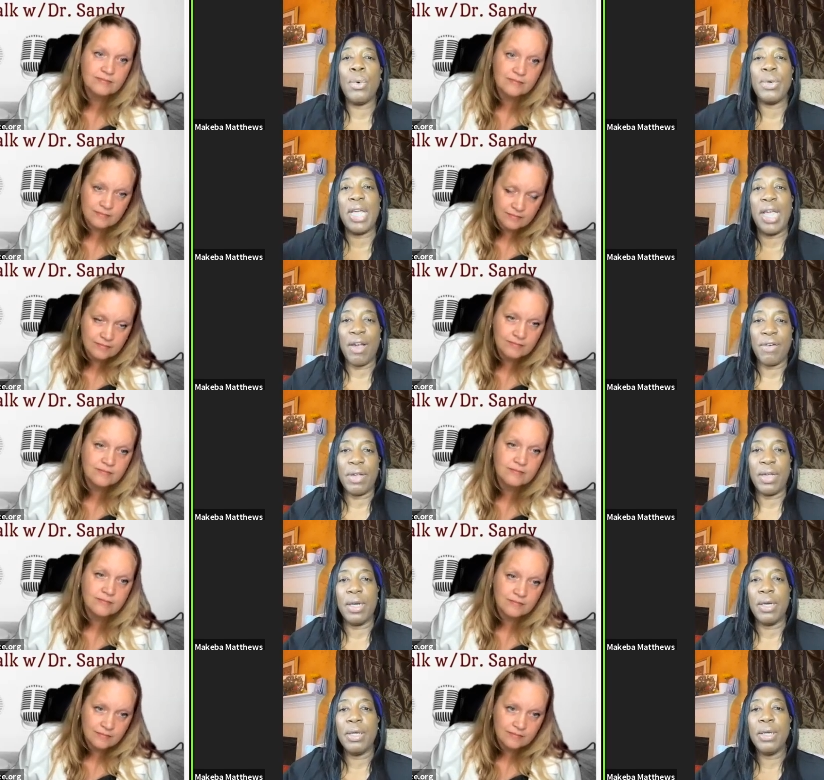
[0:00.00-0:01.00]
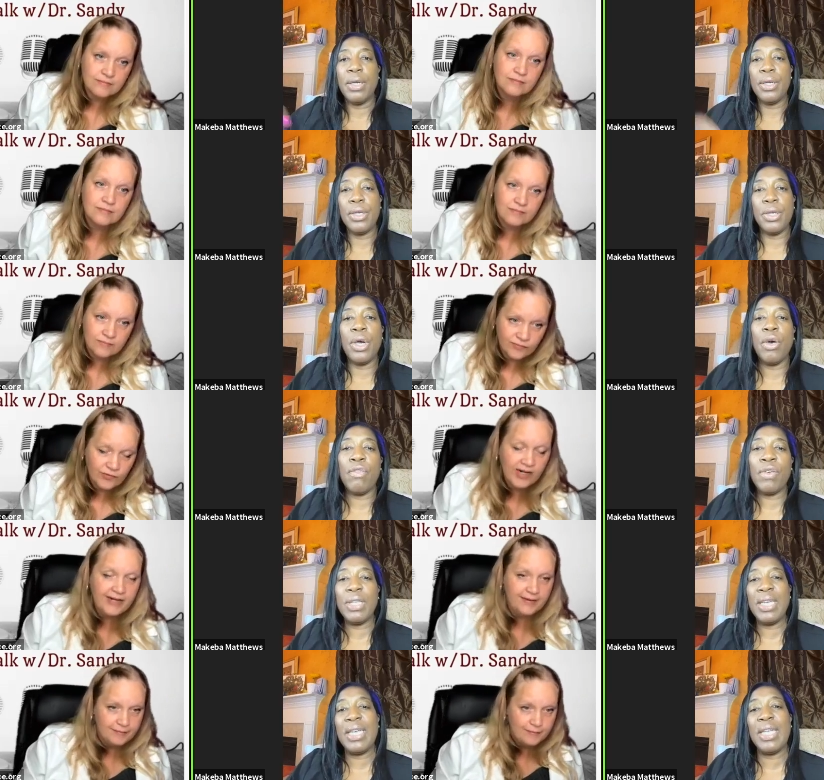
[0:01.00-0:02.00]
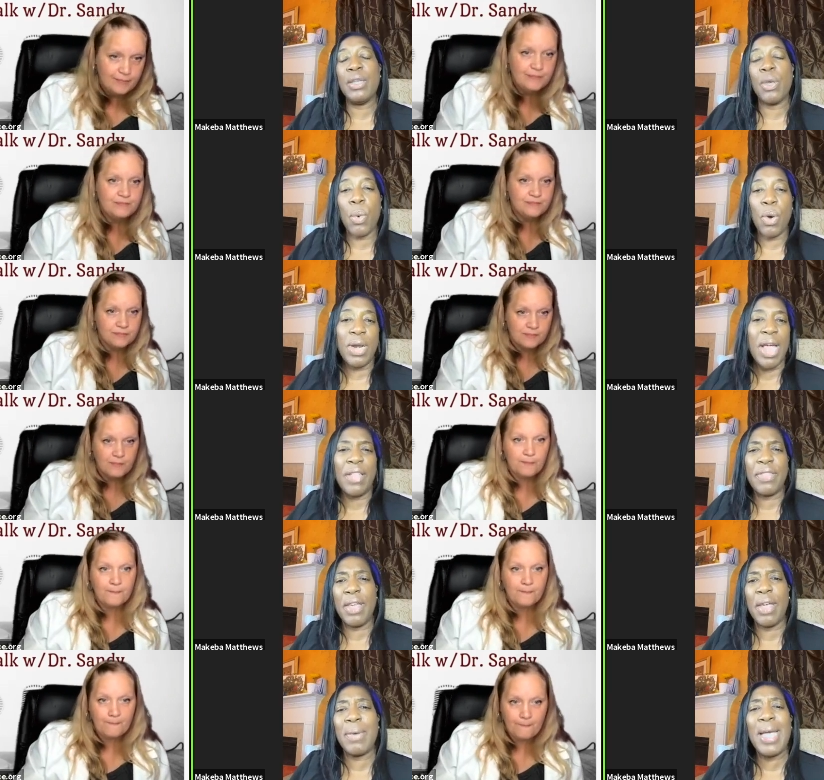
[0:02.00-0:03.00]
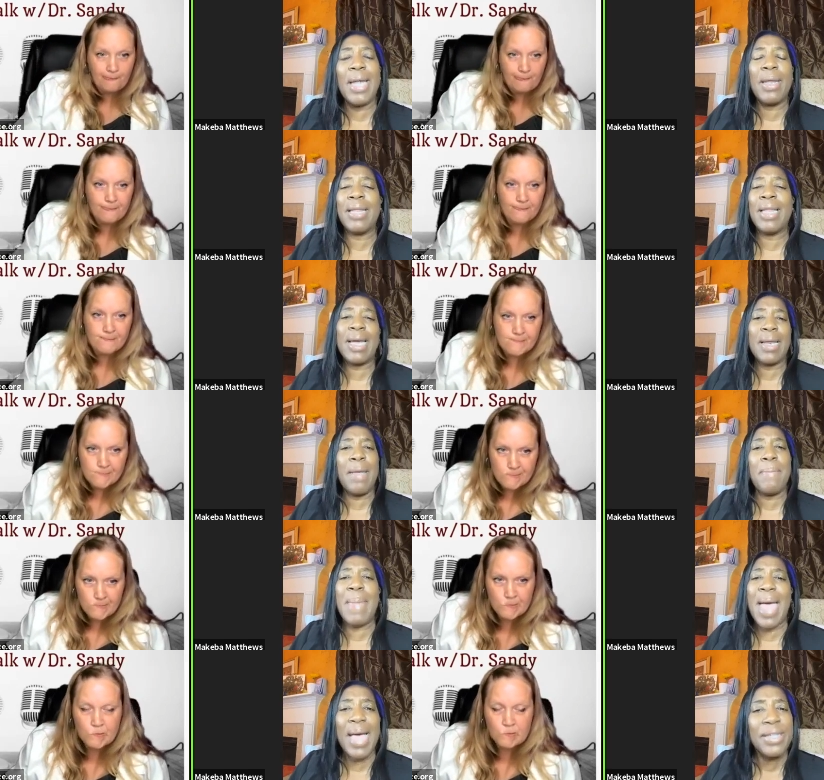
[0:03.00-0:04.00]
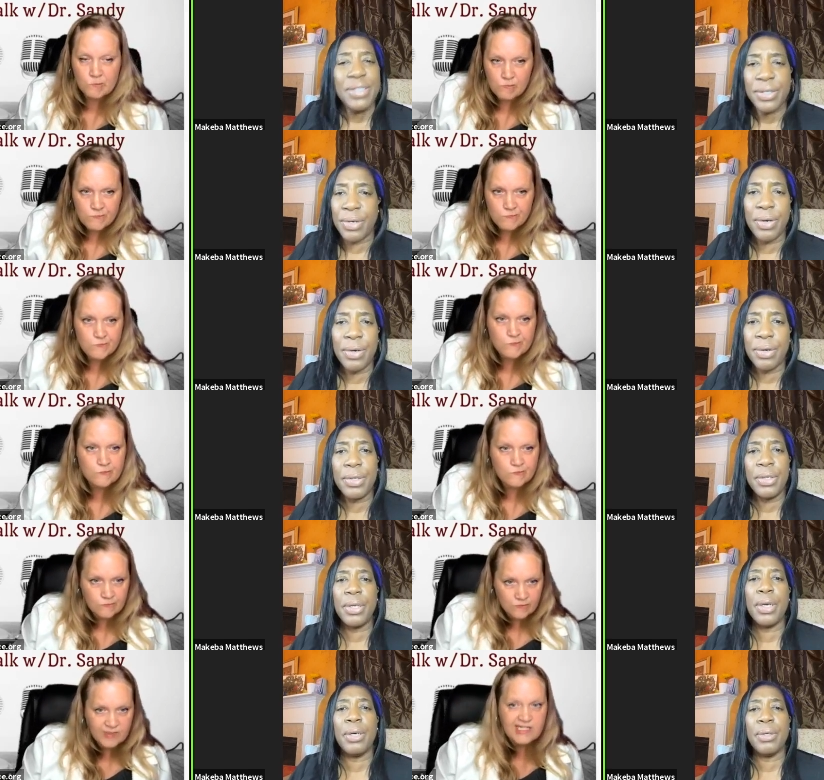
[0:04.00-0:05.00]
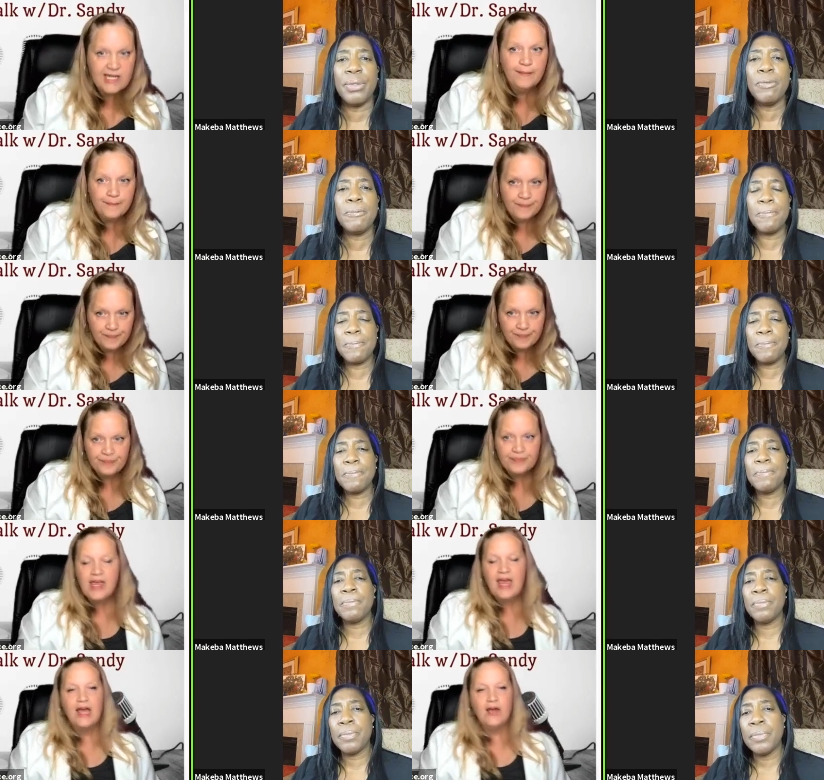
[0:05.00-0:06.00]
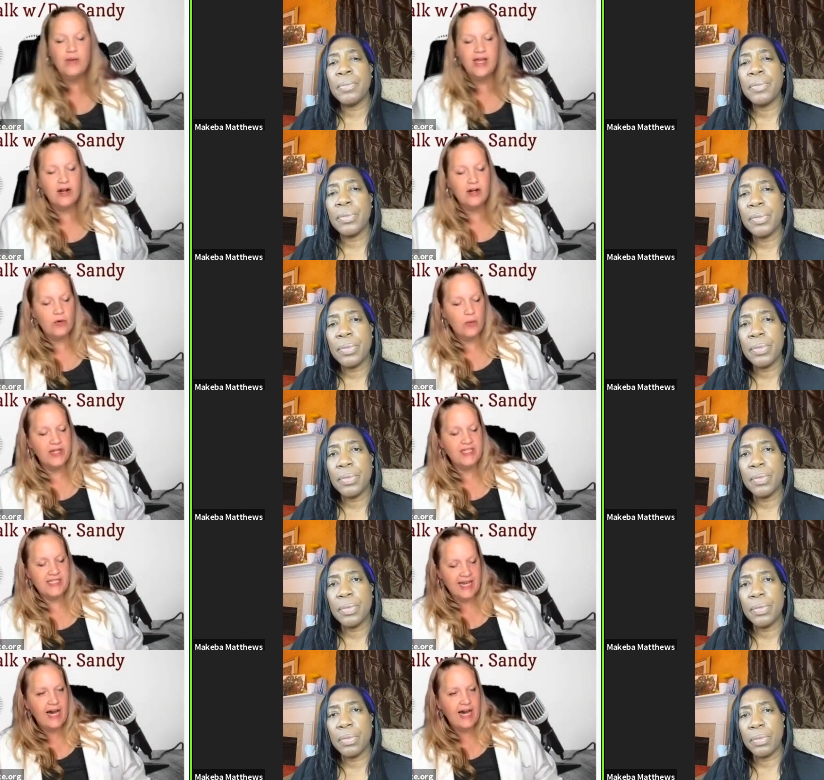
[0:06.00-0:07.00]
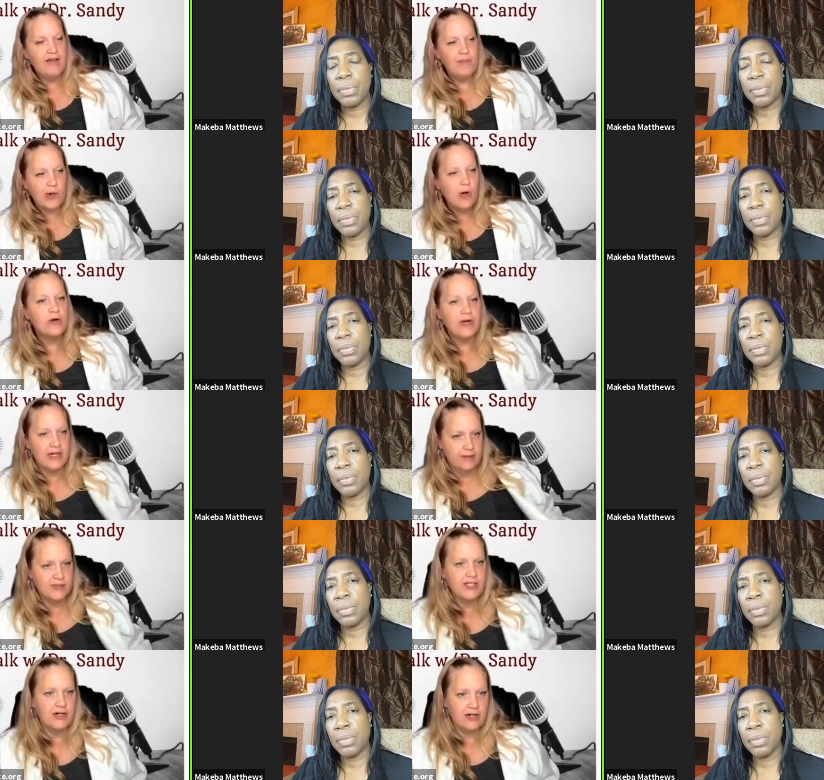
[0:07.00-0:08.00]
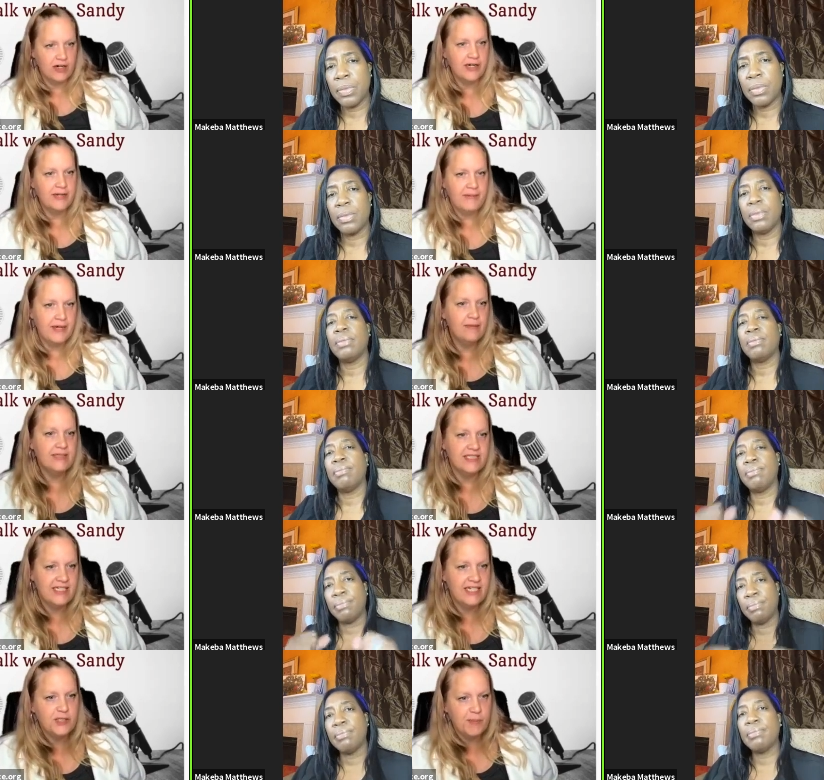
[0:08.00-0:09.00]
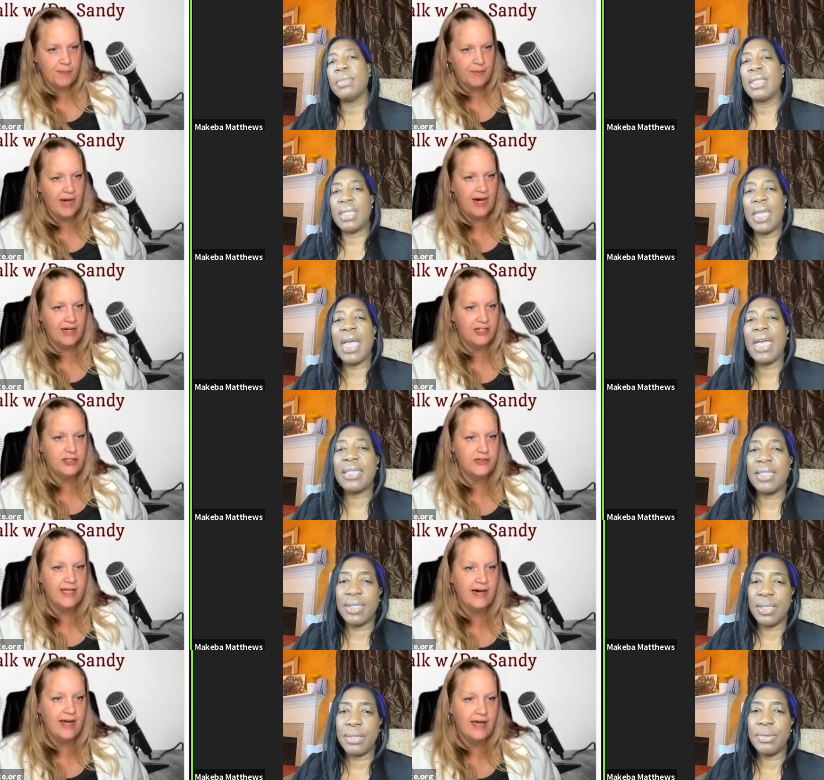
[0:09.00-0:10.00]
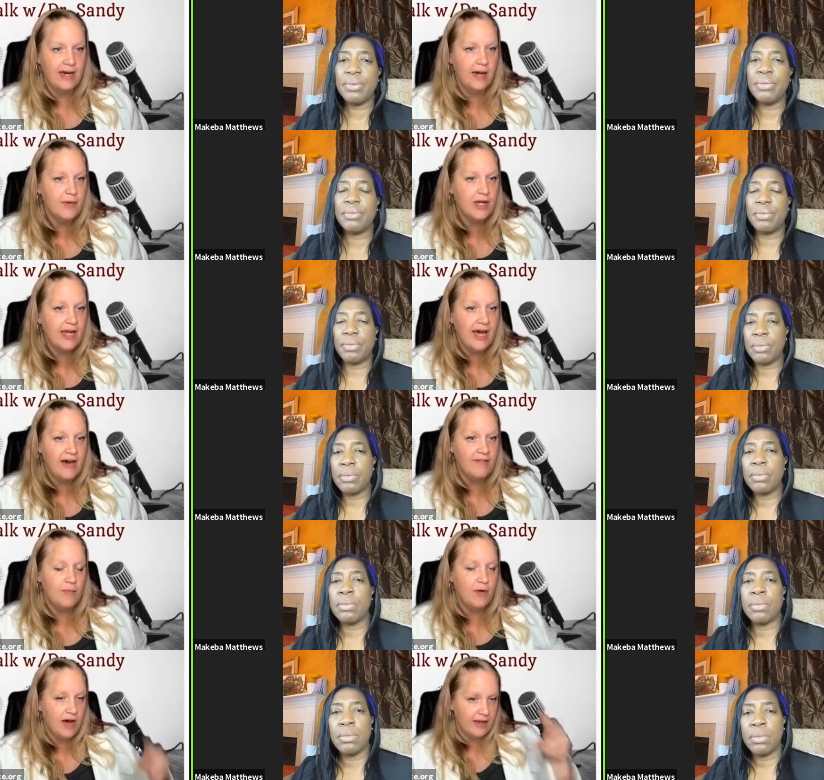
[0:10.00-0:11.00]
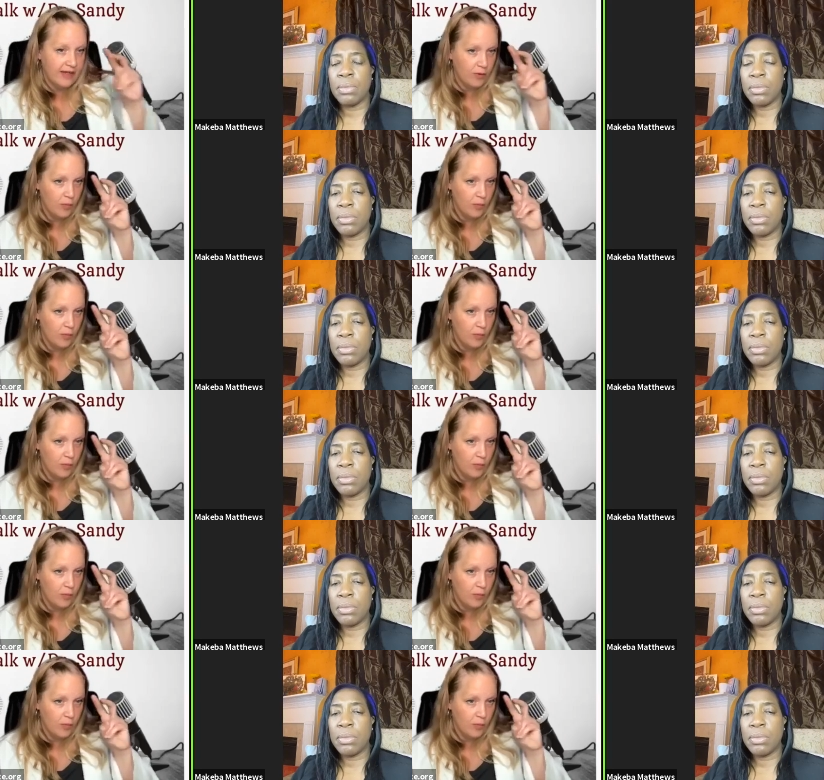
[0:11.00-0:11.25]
Speaker 1: own area you know right. really getting the word out there kind of like an ambassador you know yep
Speaker 2: and we are going to have programs that are going to be able to teach people how to Excellent. do that. And I'm going to have uh, like